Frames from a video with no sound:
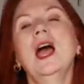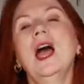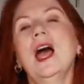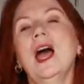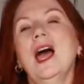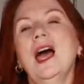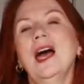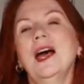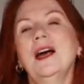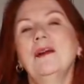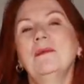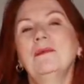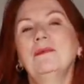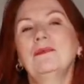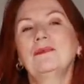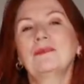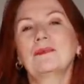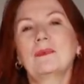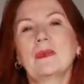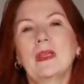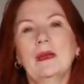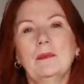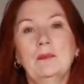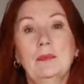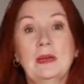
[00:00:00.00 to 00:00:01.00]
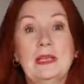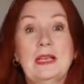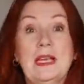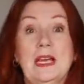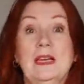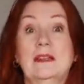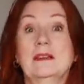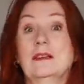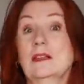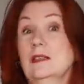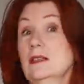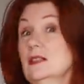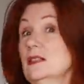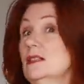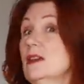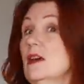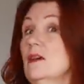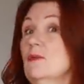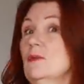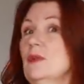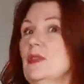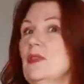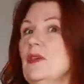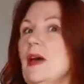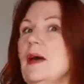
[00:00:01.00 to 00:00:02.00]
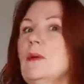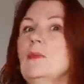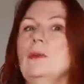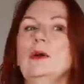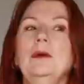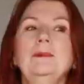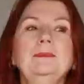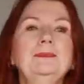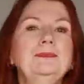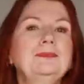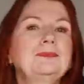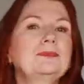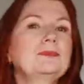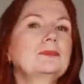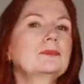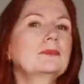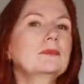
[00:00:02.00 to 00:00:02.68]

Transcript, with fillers: um, but yeah, it's going to start with that one.